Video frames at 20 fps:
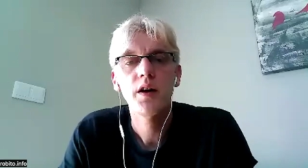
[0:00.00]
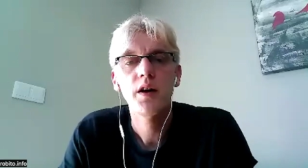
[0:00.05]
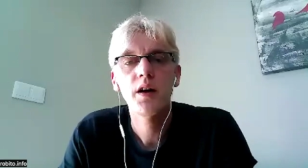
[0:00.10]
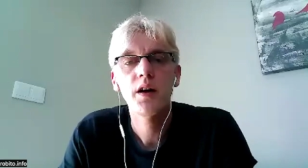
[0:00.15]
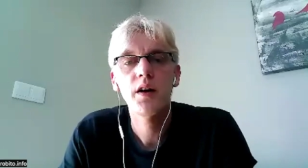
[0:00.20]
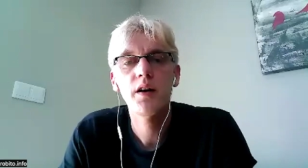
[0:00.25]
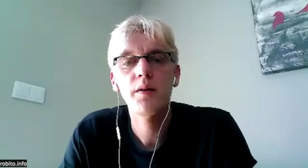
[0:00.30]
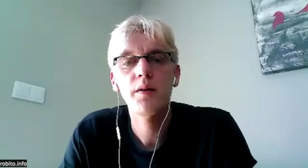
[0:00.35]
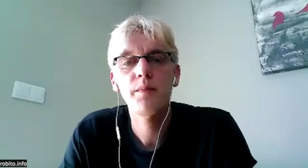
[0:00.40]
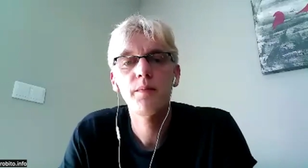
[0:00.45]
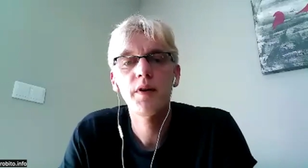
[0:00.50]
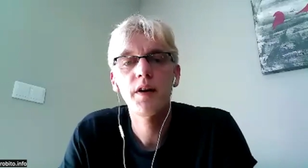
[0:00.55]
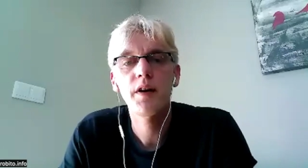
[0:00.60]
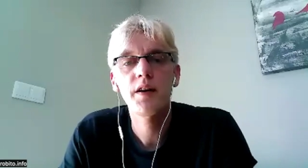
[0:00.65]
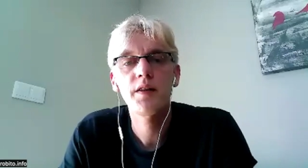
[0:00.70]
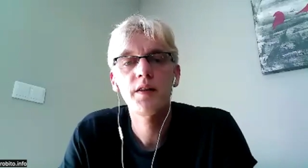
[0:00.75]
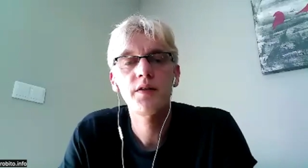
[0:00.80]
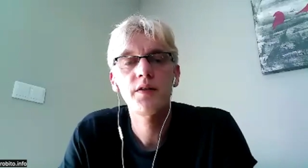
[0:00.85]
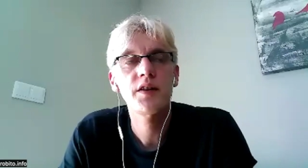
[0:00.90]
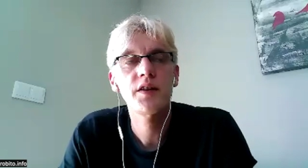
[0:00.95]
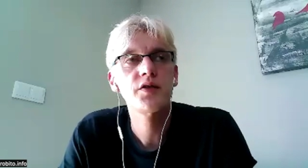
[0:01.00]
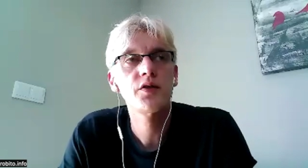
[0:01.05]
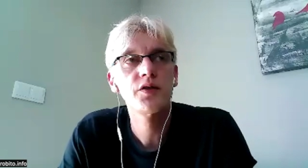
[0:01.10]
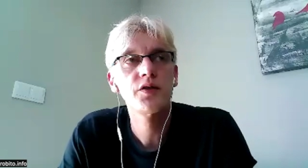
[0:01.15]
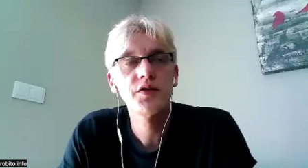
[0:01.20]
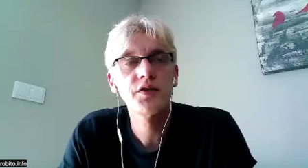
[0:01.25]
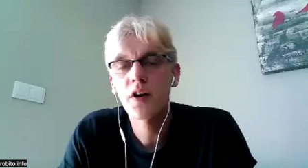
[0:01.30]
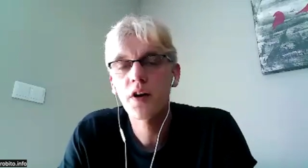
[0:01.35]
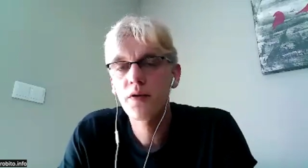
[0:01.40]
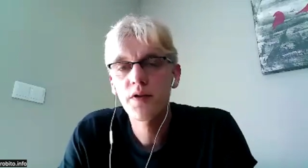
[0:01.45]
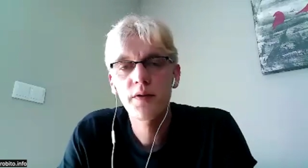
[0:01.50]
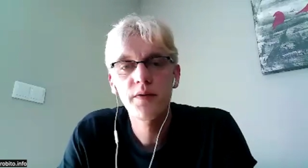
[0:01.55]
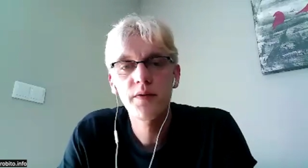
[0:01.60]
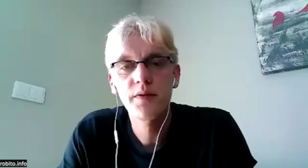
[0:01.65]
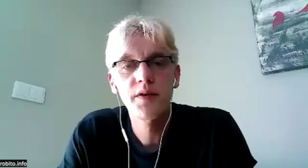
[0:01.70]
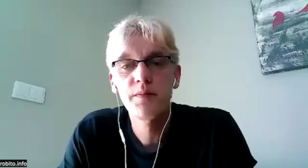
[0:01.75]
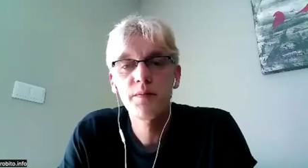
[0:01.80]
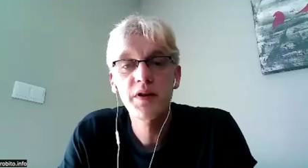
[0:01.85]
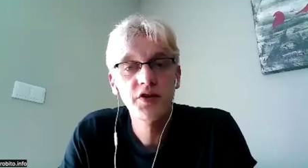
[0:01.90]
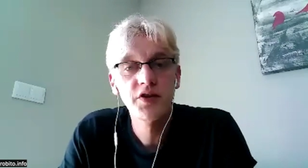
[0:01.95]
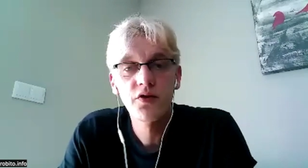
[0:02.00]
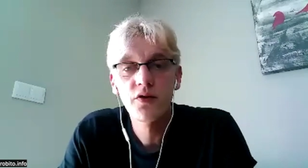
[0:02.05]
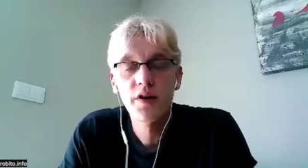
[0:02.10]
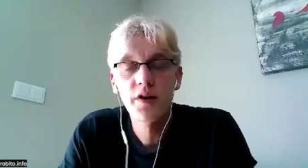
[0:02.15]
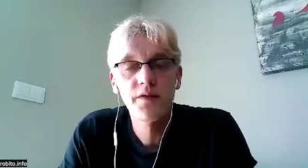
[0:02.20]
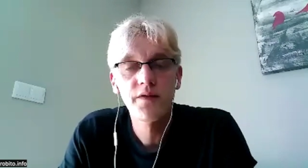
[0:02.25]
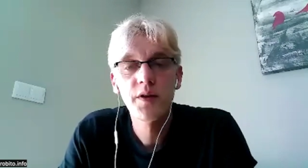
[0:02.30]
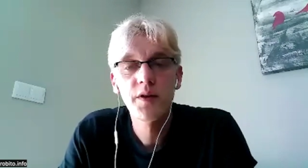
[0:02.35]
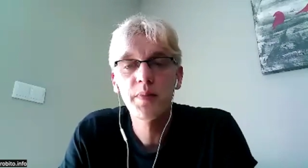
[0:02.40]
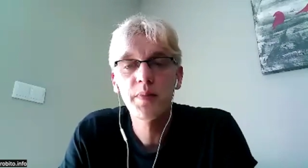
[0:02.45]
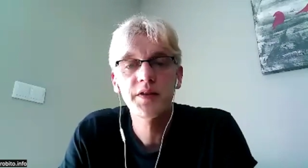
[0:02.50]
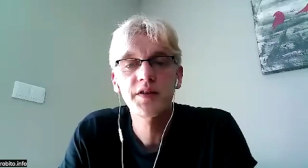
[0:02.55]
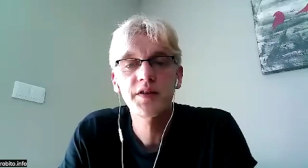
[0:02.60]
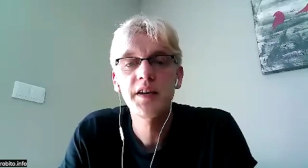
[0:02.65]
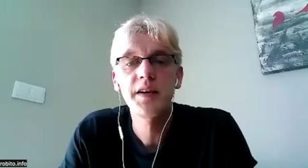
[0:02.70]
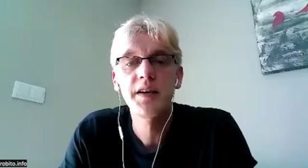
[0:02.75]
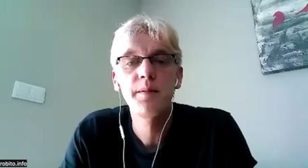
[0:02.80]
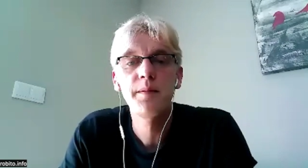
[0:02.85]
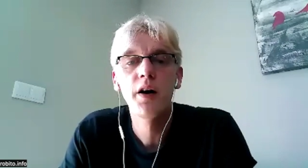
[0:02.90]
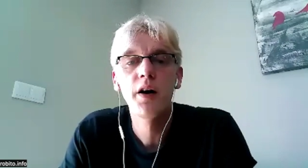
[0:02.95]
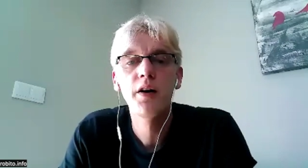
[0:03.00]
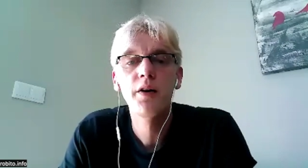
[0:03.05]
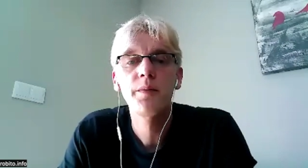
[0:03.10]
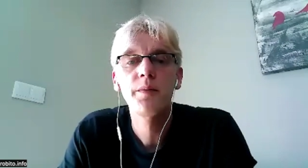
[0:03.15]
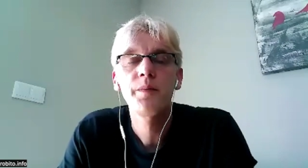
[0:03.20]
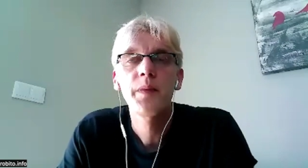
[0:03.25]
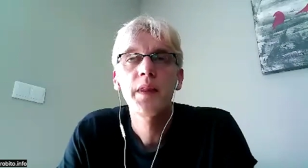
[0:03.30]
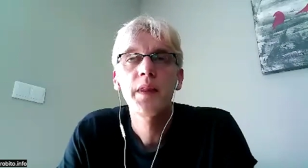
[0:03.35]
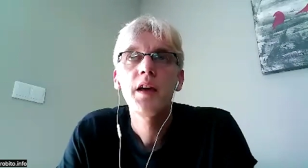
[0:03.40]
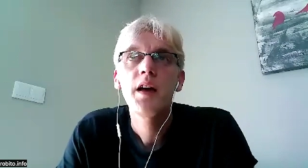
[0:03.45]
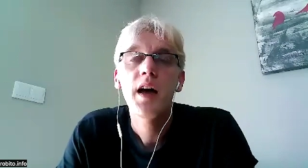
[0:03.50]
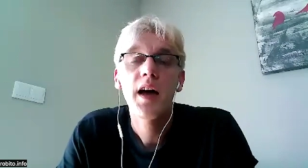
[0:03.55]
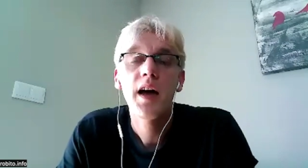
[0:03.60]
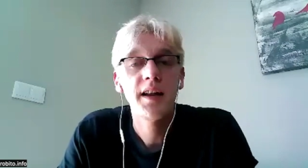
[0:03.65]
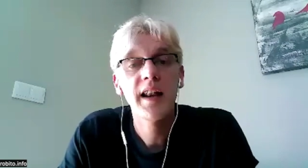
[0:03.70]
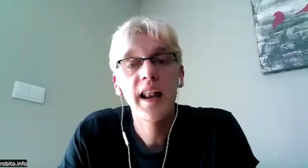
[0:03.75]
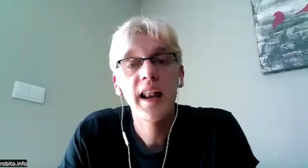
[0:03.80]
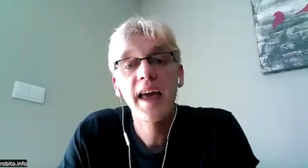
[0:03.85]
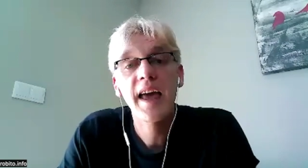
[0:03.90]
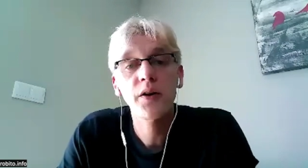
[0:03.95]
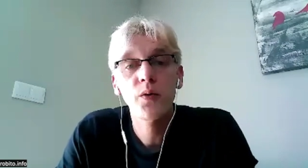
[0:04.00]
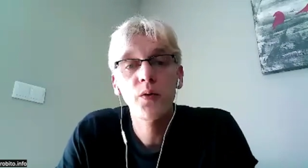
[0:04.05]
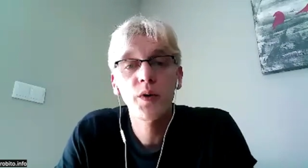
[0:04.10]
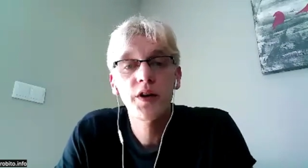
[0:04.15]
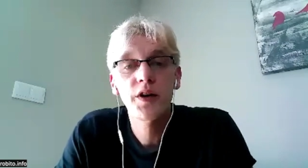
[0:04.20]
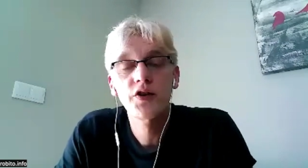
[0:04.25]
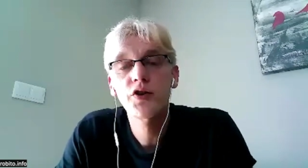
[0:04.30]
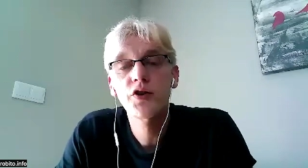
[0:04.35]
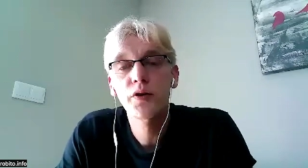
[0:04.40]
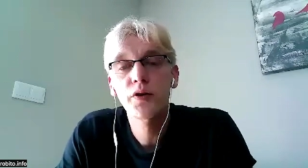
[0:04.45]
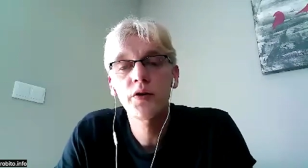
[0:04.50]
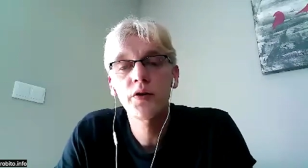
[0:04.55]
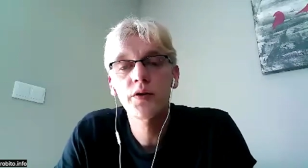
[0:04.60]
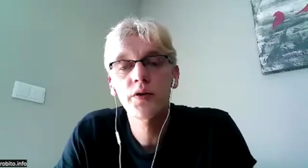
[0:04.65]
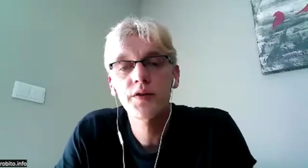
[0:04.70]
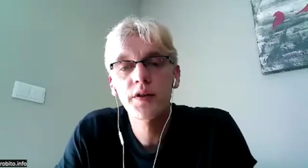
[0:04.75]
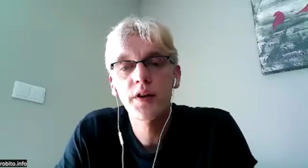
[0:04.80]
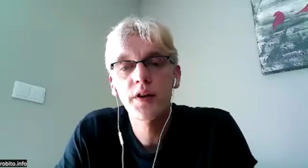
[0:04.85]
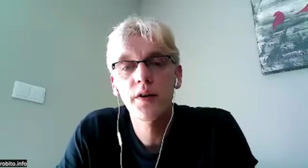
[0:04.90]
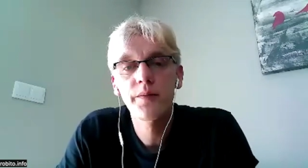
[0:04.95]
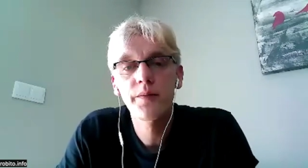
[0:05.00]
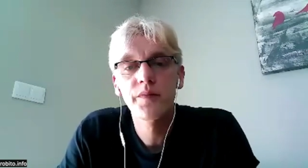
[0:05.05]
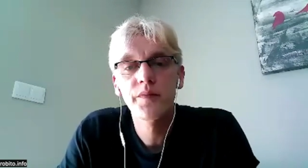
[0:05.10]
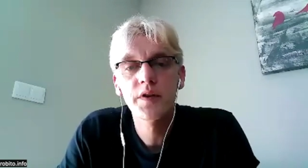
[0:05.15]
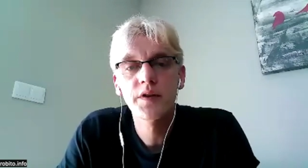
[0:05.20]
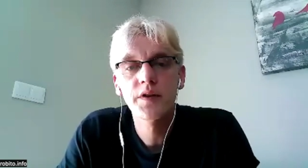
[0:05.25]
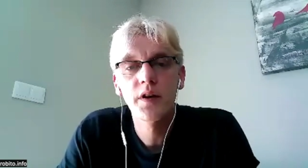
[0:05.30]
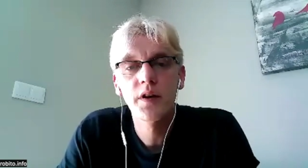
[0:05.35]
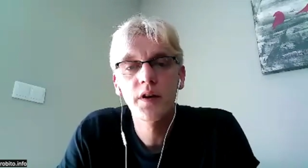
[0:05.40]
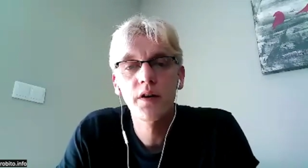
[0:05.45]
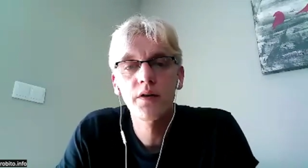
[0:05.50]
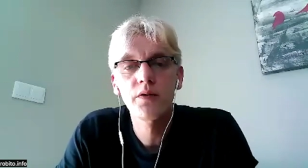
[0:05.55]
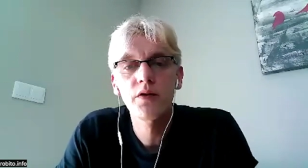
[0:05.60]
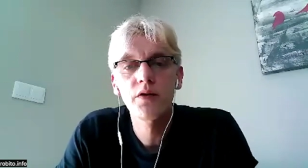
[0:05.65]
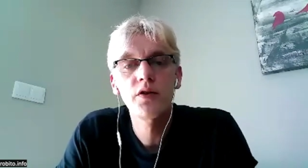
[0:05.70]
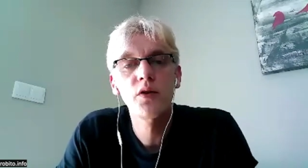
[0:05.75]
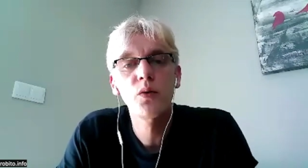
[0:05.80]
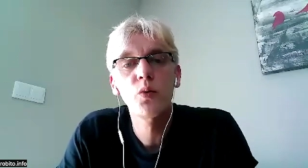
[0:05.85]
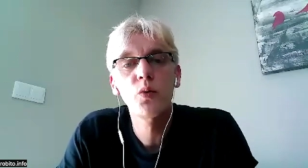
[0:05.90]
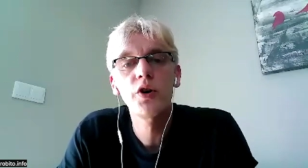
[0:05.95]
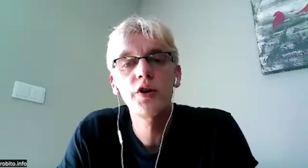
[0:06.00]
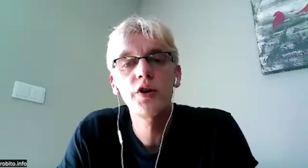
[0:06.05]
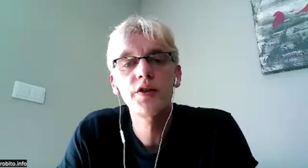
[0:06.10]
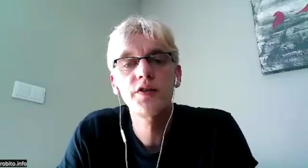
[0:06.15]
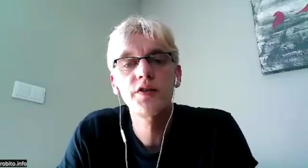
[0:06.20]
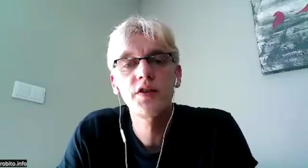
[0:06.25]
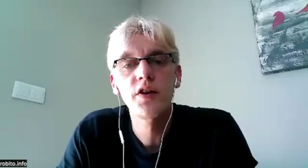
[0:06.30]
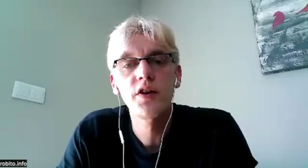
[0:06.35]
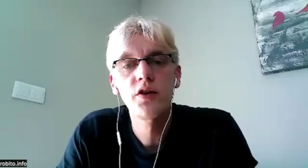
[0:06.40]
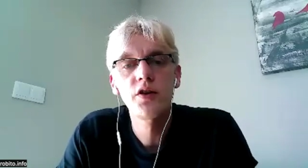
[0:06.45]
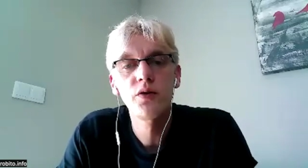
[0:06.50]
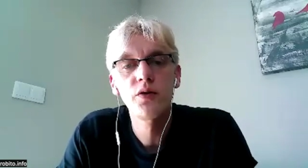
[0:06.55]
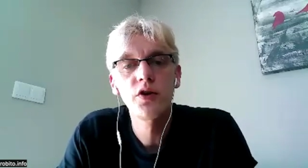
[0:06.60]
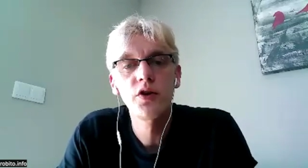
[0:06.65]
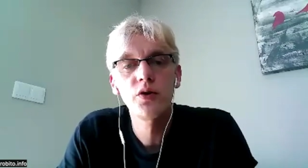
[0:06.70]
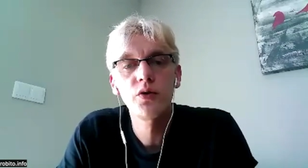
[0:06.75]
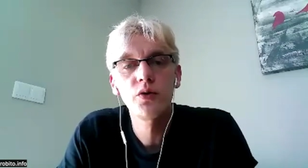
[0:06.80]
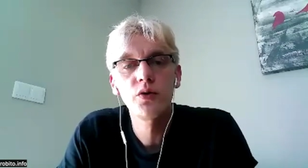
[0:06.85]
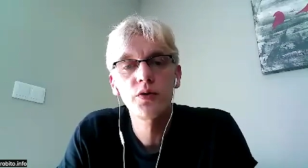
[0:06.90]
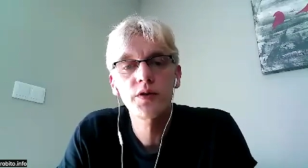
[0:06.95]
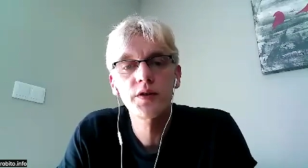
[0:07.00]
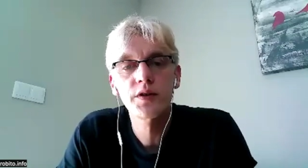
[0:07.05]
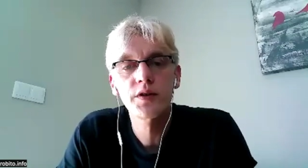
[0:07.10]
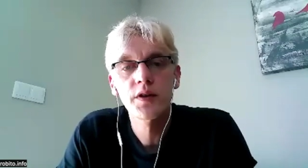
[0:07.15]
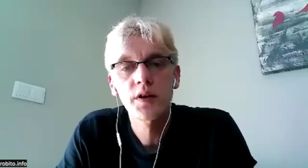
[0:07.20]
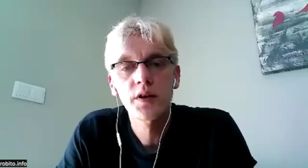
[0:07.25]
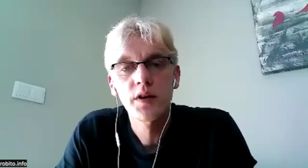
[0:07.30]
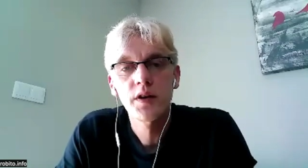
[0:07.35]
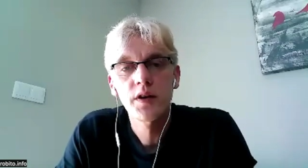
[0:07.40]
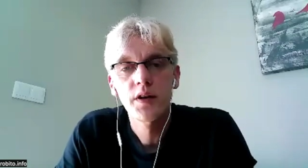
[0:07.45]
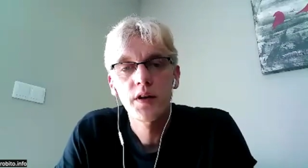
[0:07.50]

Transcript: There's also the mystery of the placebo and language also. So the words that you use